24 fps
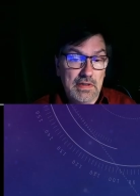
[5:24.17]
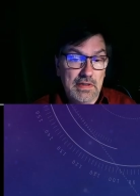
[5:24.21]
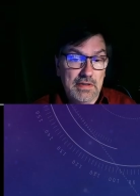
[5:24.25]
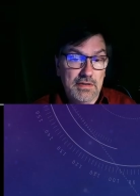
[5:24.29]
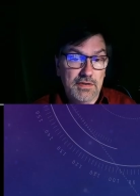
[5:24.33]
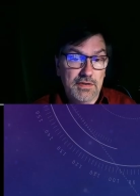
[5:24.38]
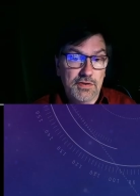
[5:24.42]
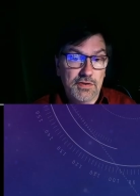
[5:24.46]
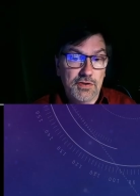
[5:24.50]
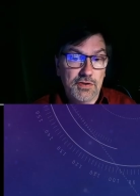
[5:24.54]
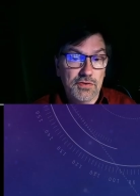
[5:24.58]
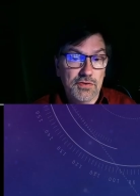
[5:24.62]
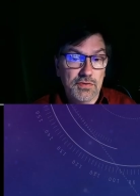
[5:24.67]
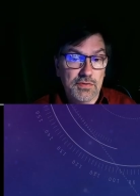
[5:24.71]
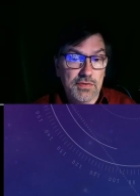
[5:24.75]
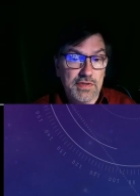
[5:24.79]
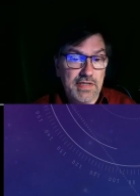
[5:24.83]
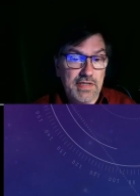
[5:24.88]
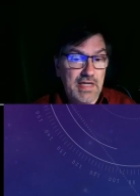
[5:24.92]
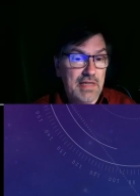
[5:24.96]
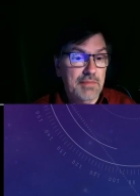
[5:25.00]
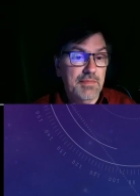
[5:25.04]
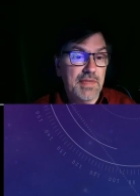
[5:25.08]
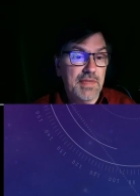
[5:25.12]
to
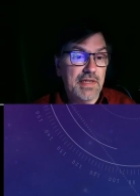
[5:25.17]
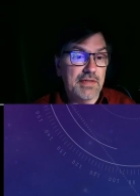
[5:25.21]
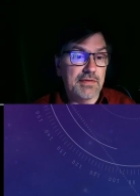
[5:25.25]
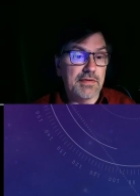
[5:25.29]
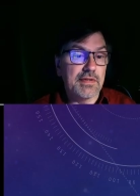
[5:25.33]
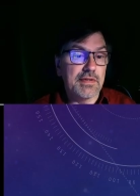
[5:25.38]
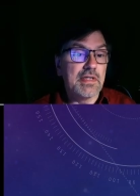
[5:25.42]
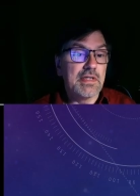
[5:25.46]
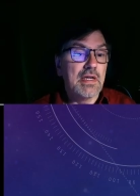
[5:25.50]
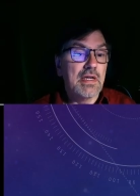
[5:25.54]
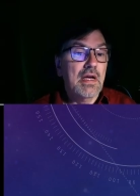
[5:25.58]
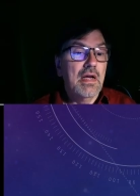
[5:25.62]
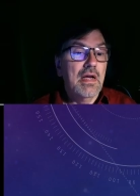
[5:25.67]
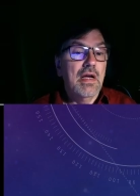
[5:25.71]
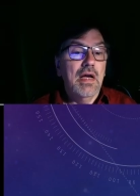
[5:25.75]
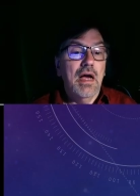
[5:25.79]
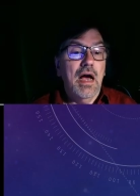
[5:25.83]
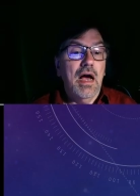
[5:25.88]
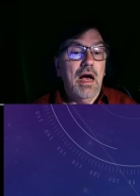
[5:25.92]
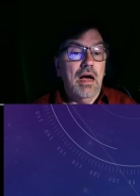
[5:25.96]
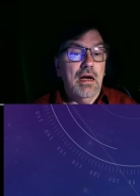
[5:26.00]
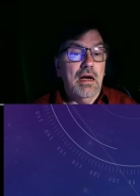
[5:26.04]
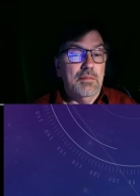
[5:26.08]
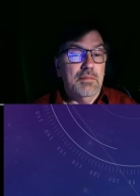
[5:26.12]
10 meters.
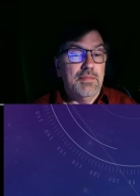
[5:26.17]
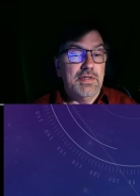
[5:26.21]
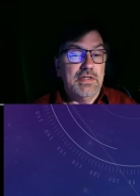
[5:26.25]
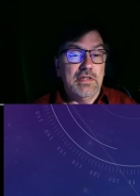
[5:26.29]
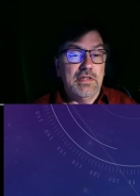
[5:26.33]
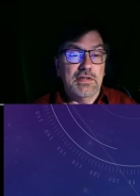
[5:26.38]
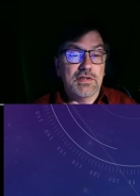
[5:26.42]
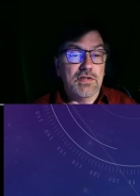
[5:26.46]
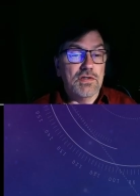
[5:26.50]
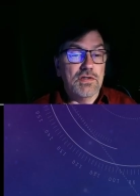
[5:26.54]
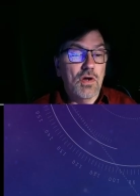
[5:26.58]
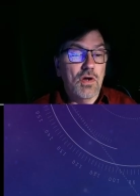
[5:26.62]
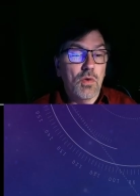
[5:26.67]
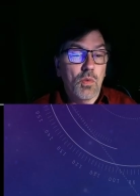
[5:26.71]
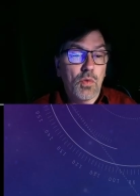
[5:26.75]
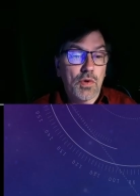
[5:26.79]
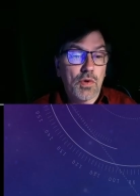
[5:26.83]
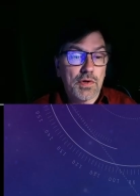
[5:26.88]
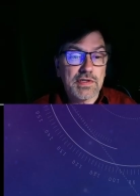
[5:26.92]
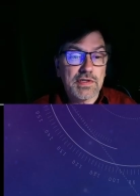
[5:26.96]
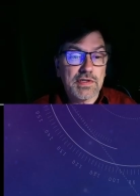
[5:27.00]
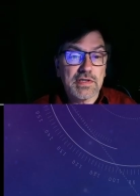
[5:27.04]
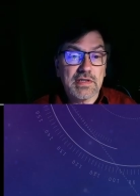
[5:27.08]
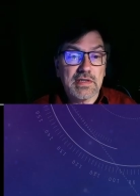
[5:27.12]
But it's no
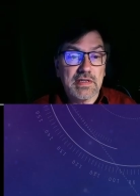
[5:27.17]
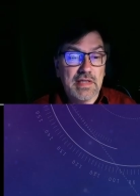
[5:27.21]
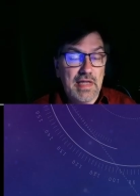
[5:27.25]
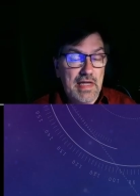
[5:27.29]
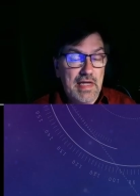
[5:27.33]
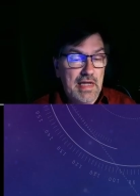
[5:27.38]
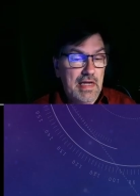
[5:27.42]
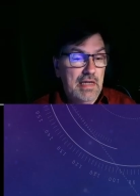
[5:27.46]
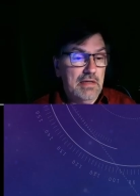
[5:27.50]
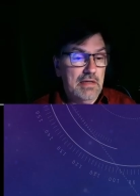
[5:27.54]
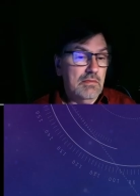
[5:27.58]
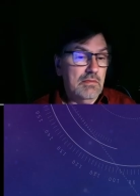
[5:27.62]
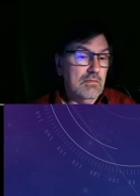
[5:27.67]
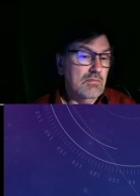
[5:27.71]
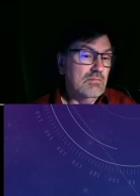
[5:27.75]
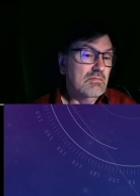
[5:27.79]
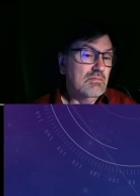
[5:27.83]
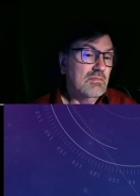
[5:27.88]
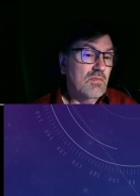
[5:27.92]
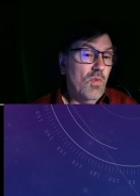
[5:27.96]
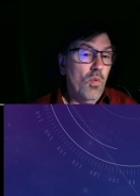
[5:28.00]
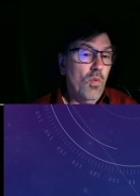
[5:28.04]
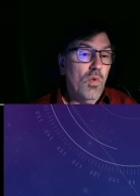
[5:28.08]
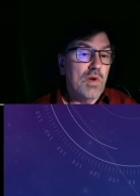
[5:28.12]
worse than
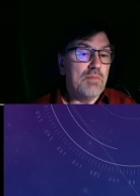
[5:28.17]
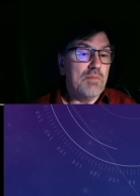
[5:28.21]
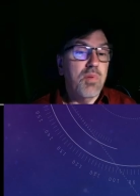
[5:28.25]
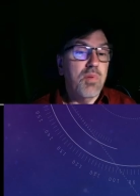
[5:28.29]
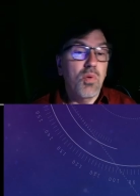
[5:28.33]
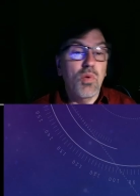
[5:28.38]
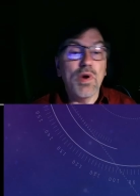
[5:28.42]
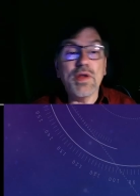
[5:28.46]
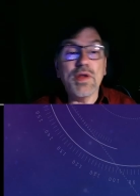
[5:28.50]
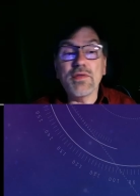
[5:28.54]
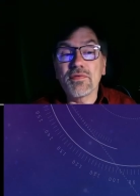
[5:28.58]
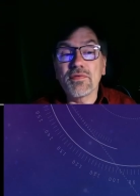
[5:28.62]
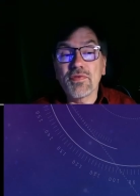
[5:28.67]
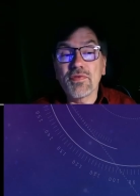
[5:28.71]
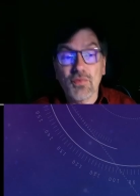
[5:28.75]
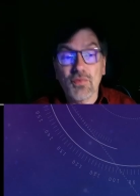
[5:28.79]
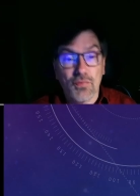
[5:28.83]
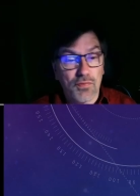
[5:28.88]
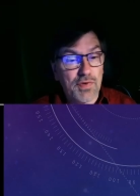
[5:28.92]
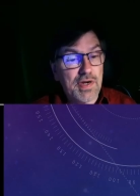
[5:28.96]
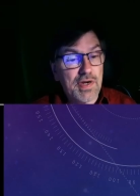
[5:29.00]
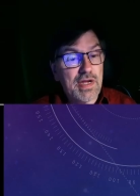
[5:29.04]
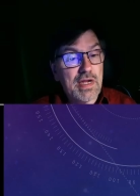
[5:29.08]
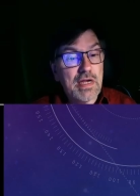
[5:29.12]
1.3,
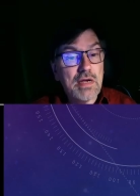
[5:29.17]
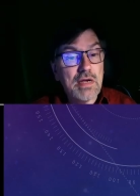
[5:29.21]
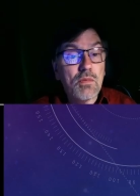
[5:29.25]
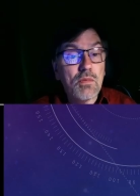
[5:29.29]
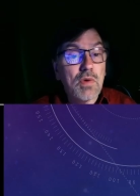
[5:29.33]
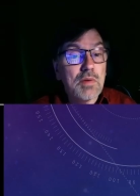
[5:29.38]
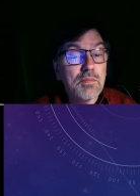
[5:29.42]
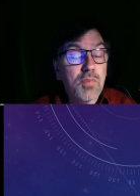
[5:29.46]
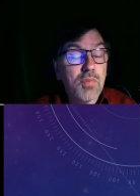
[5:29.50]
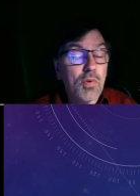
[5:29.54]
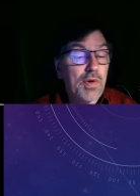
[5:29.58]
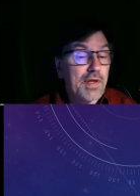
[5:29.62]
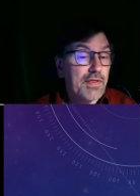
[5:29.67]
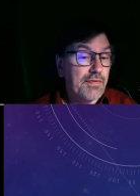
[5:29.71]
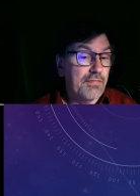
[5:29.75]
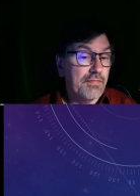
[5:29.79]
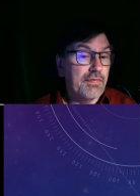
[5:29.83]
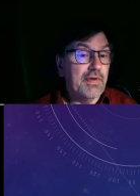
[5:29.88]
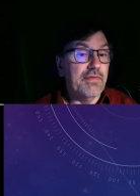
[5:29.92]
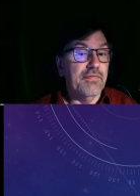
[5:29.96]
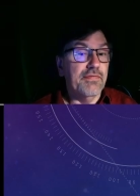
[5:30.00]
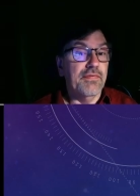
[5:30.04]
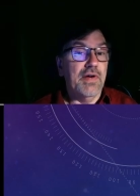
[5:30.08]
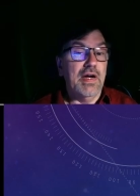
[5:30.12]

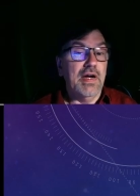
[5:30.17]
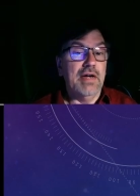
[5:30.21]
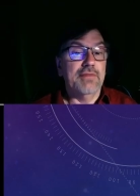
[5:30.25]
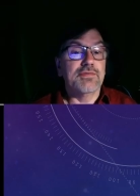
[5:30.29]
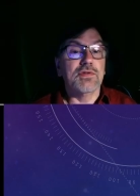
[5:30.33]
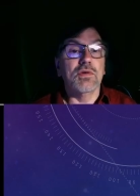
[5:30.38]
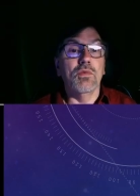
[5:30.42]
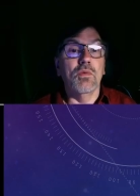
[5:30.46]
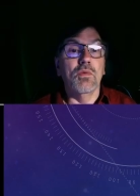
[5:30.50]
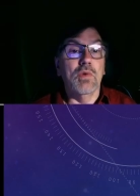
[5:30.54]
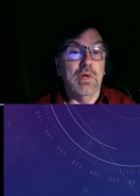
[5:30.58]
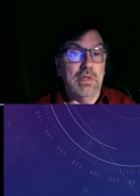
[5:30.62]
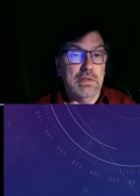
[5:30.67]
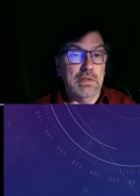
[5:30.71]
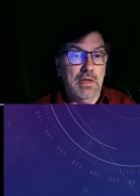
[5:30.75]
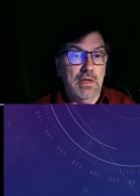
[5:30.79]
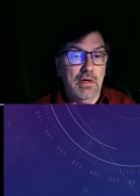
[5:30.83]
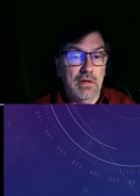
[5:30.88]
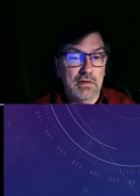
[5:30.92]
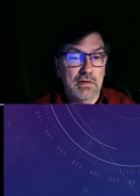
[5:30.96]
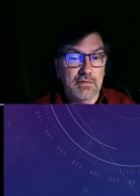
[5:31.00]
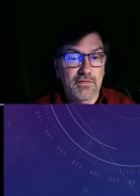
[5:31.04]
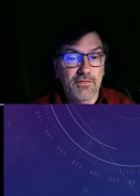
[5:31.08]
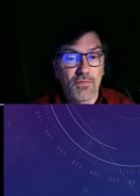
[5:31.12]
1.35 to 1
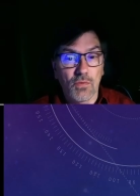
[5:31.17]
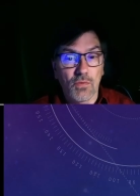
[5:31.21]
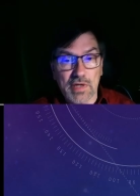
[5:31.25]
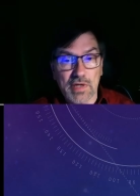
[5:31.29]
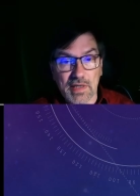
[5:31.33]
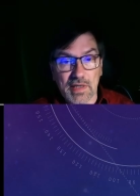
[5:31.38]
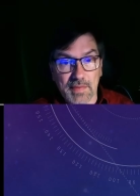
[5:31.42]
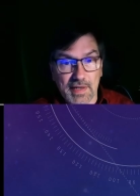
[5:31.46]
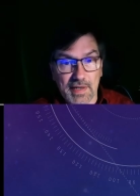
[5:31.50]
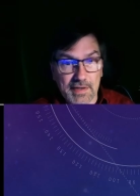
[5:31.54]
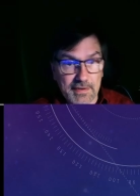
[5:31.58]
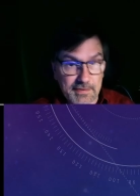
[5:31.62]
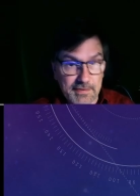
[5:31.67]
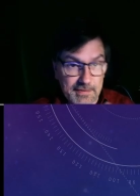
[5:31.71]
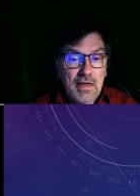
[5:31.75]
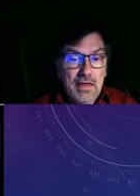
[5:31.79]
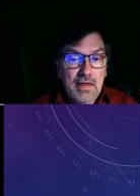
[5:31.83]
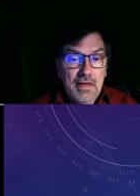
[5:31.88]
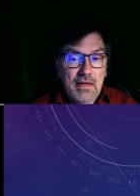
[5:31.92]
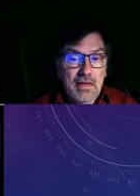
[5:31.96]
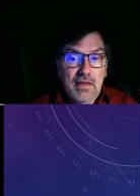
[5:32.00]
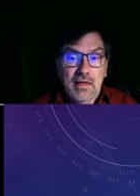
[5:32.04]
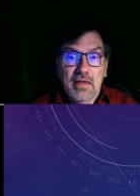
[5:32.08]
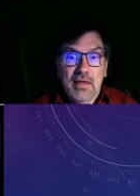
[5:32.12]
on 40 meters.
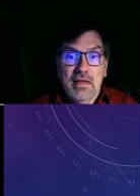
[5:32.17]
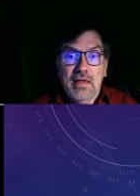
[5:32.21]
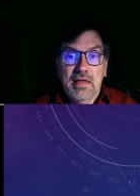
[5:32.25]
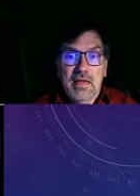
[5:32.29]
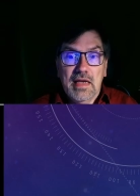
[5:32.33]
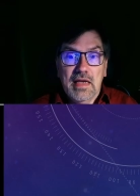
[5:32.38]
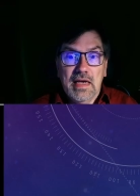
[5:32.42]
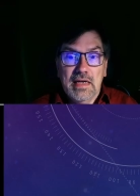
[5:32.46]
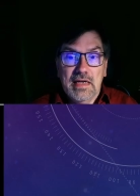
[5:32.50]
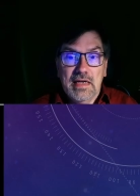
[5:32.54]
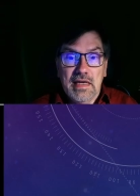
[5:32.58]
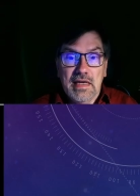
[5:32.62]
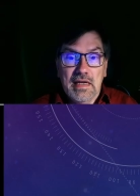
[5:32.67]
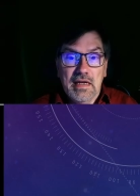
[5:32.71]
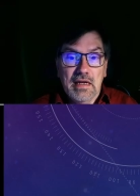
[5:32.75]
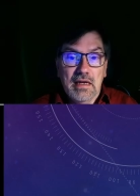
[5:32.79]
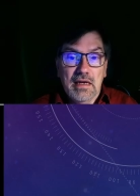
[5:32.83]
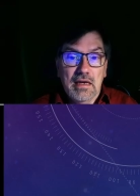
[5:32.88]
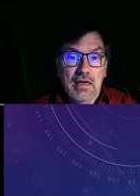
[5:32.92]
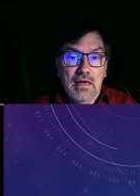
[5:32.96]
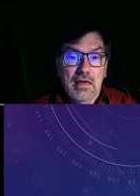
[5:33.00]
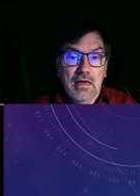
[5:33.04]
Getting